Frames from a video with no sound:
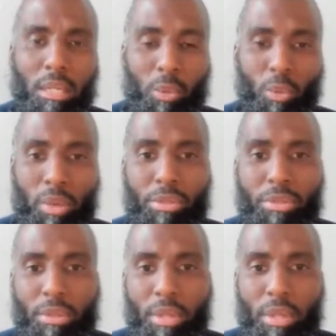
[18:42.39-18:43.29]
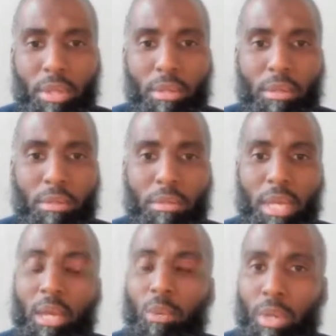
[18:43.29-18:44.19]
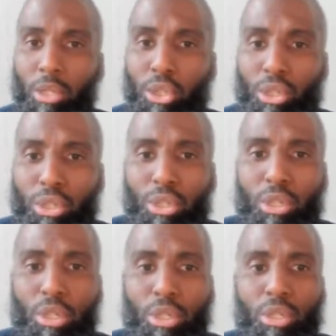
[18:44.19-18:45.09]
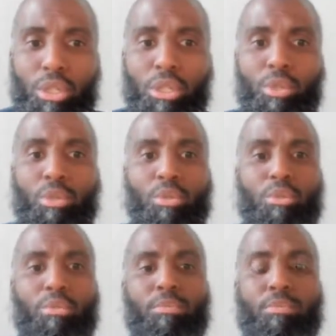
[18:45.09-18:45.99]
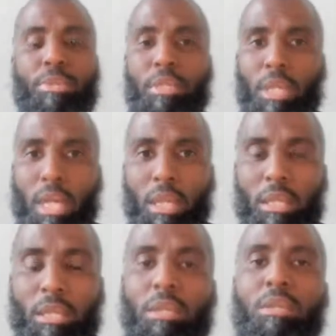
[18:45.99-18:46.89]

with that which you protect